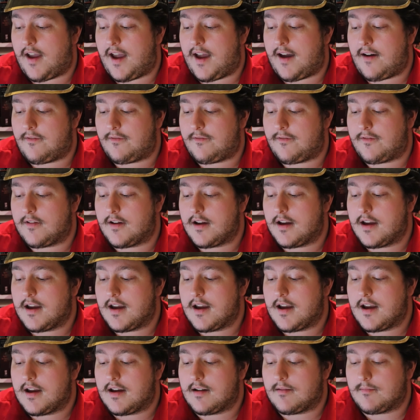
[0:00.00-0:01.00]
F
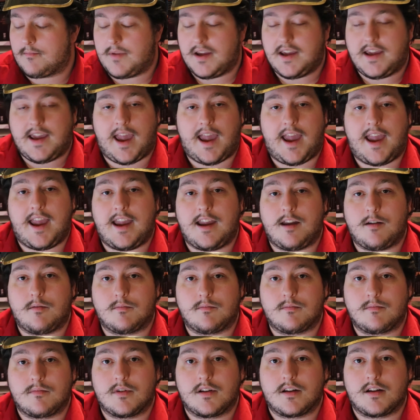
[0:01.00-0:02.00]

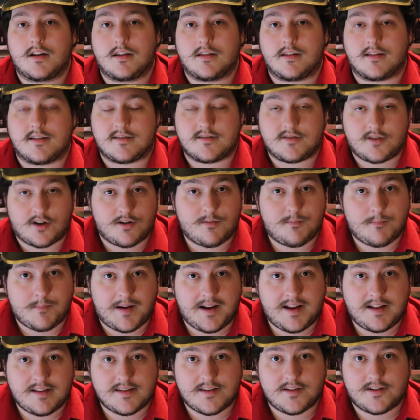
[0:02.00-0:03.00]
became
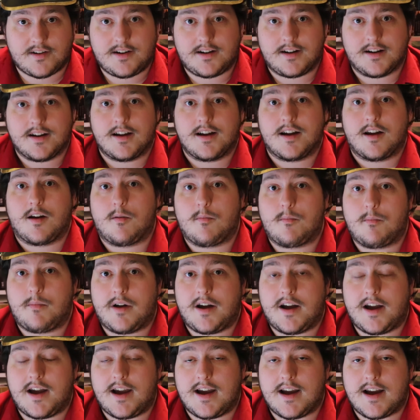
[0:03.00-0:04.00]
Sturmpanzer,
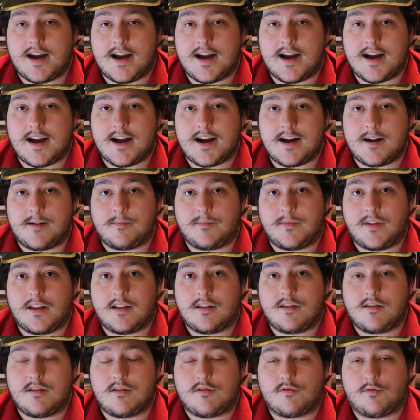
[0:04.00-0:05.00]
but
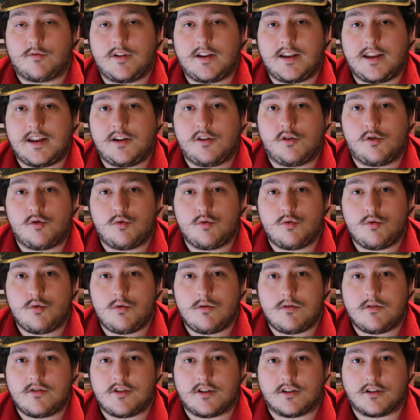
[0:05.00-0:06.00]
it's really
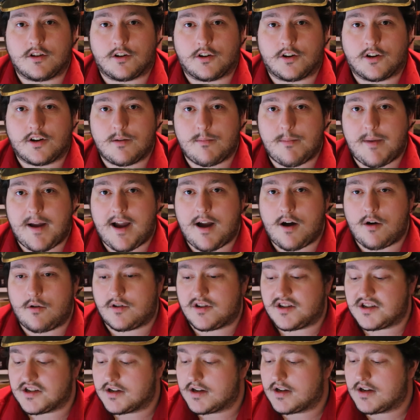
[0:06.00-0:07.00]
cool to learn
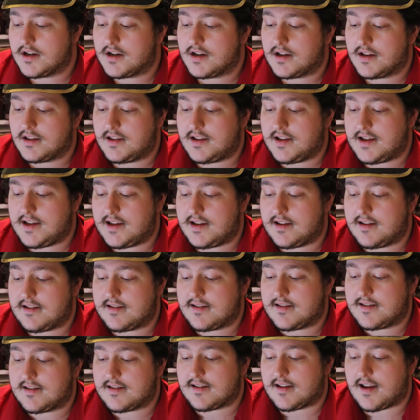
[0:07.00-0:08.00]
about
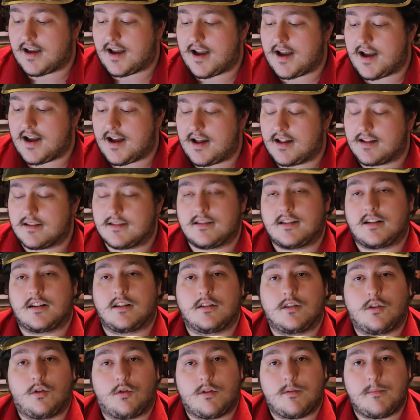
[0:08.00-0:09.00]
these
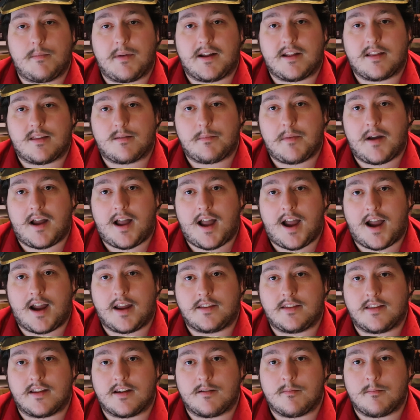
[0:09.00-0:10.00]
little lore bits
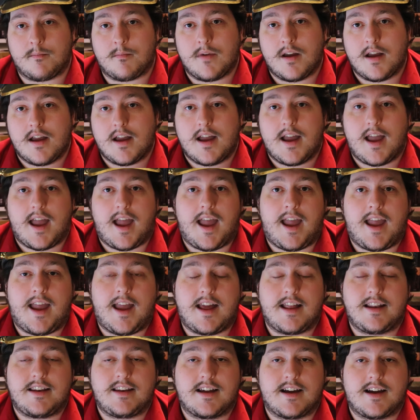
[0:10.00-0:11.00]
behind them.
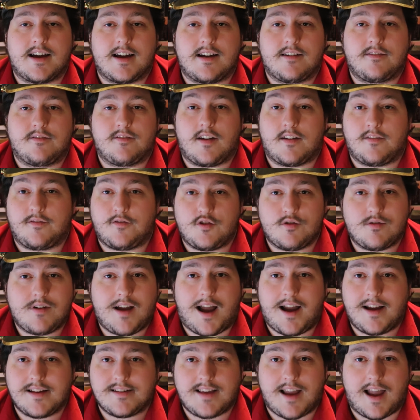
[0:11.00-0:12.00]
And if you
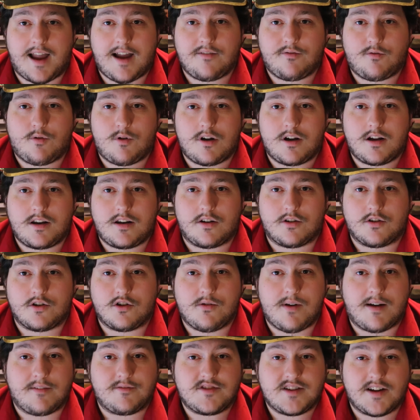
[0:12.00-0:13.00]
guys have one or
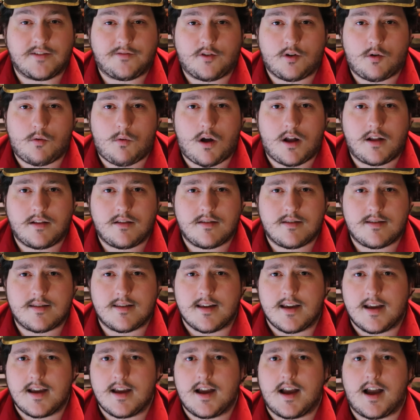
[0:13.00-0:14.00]
you have different
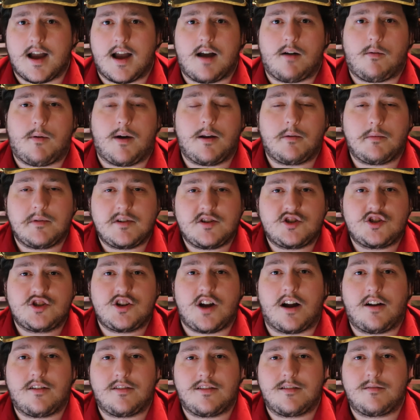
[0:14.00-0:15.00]
ones, why don't we
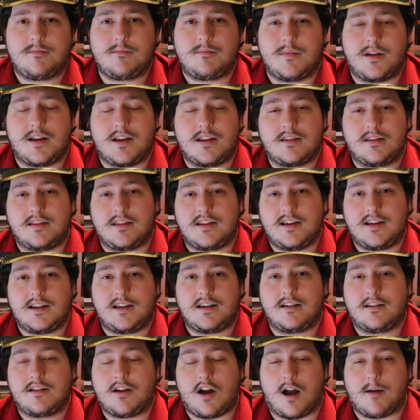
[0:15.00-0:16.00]
share them in
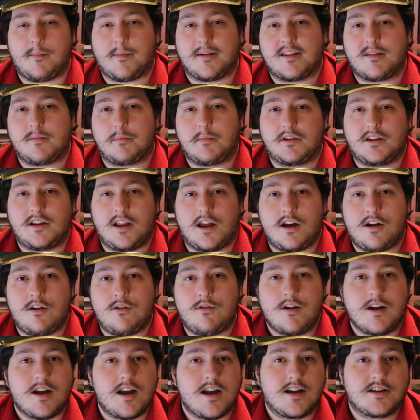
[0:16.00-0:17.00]
the comments
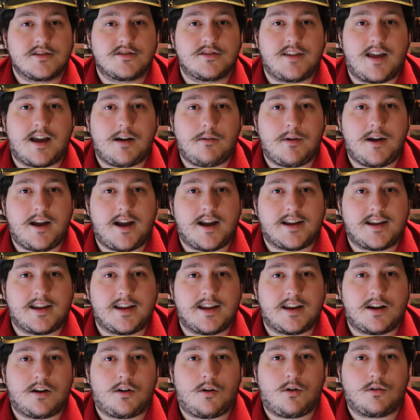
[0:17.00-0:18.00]
below, so that way I can
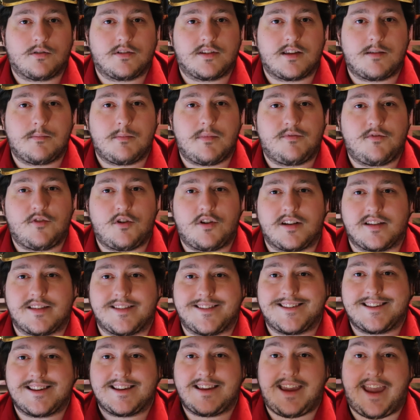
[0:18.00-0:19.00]
get a hold of them. If you could
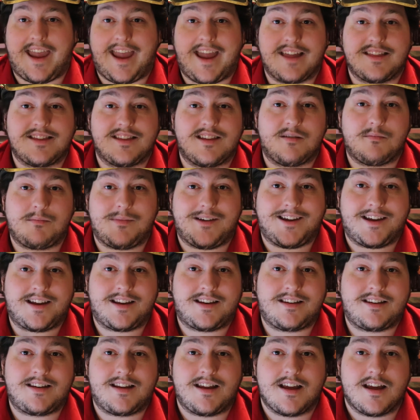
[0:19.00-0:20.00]
scan them
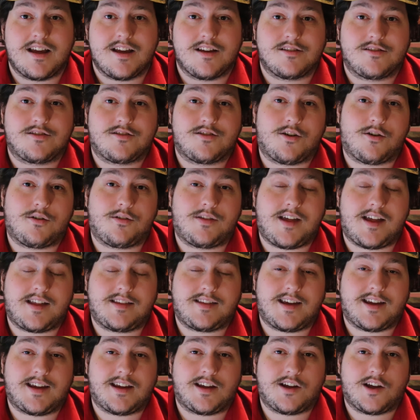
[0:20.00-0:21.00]
in so
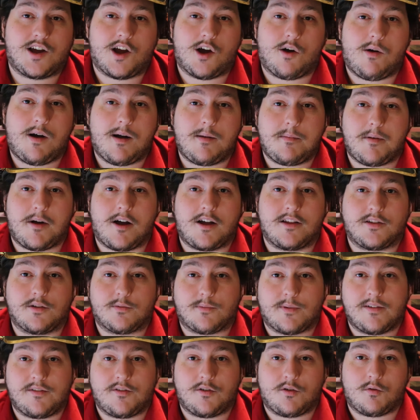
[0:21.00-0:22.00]
that they can go up on the
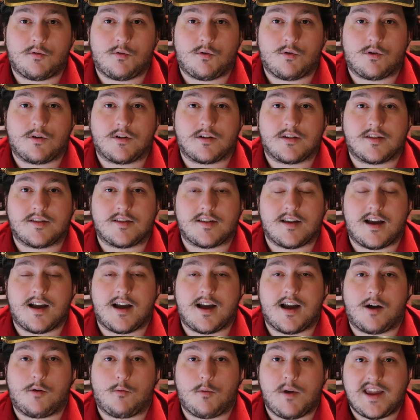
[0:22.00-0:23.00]
RIvet Wars
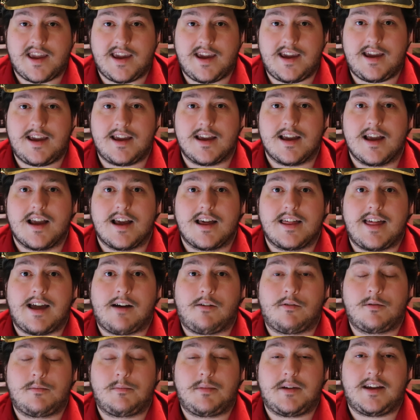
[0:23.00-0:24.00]
wiki,
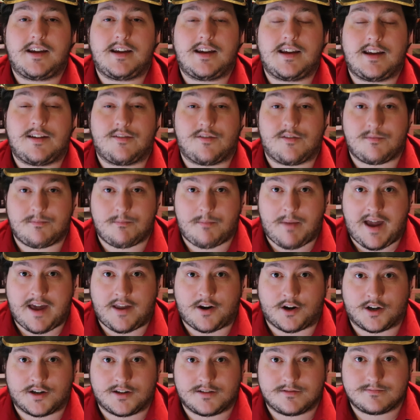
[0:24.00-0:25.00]
that would be even
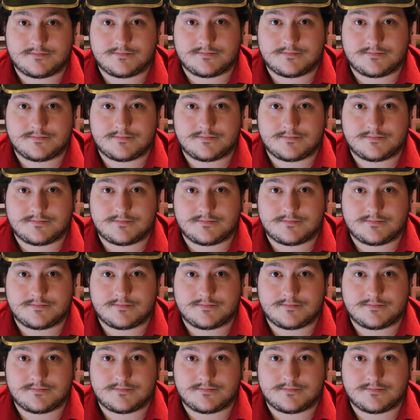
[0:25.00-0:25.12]
better.